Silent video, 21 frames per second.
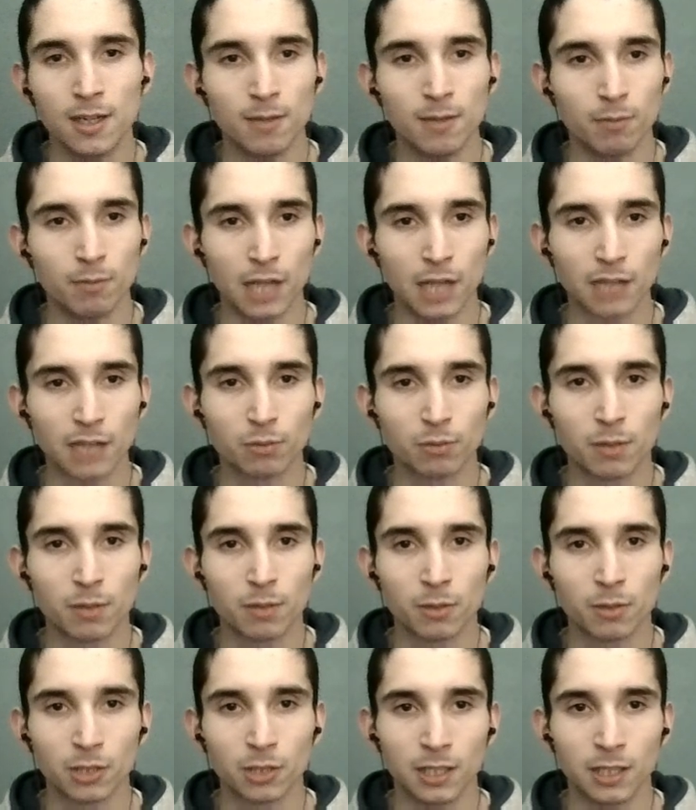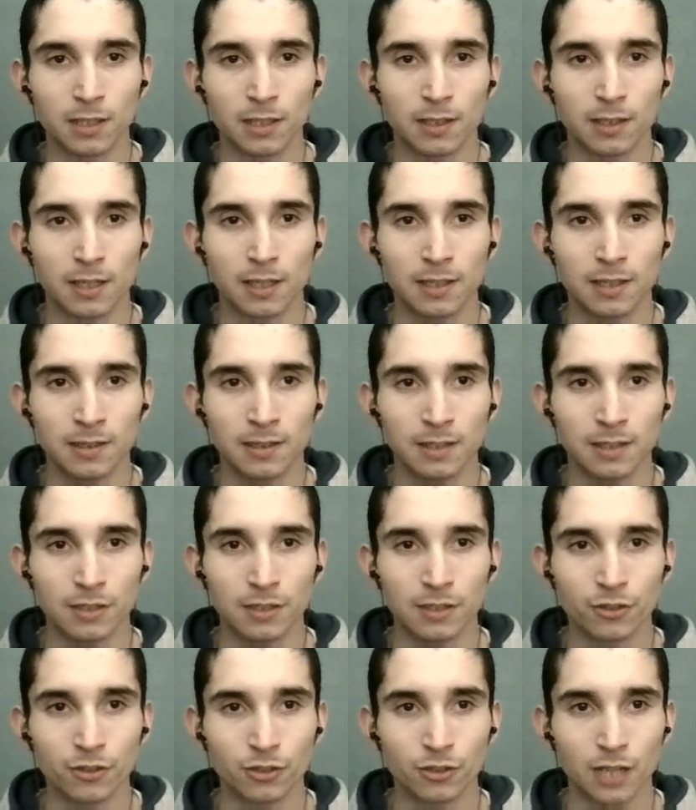that's pretty much it in this
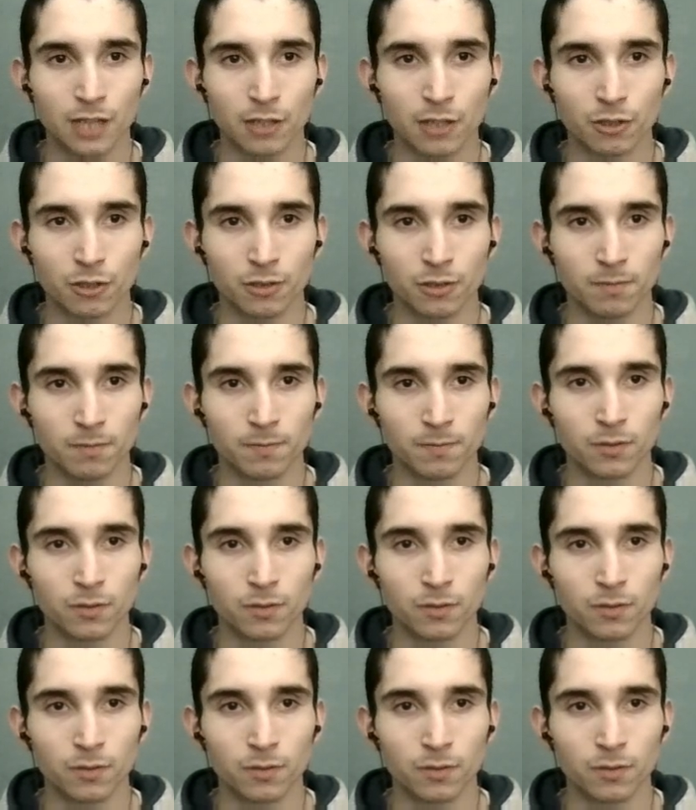section.